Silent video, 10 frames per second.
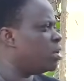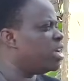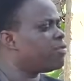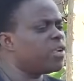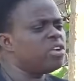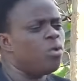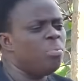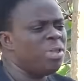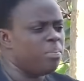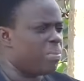Your friend
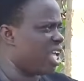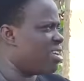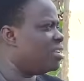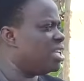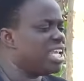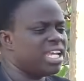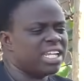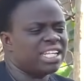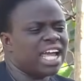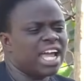Obimpe, nay,
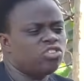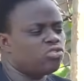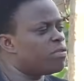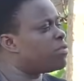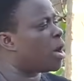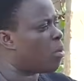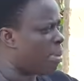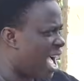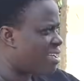nana a so flower back.